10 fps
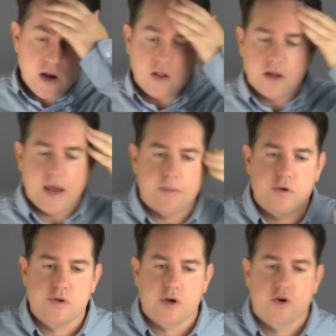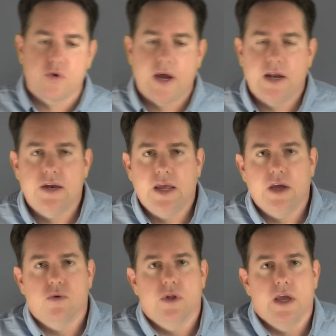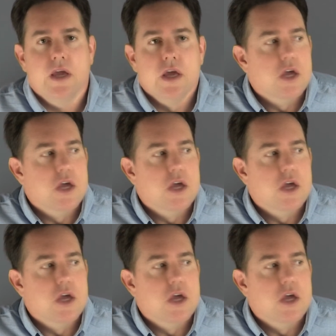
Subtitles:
all adapters are created equally.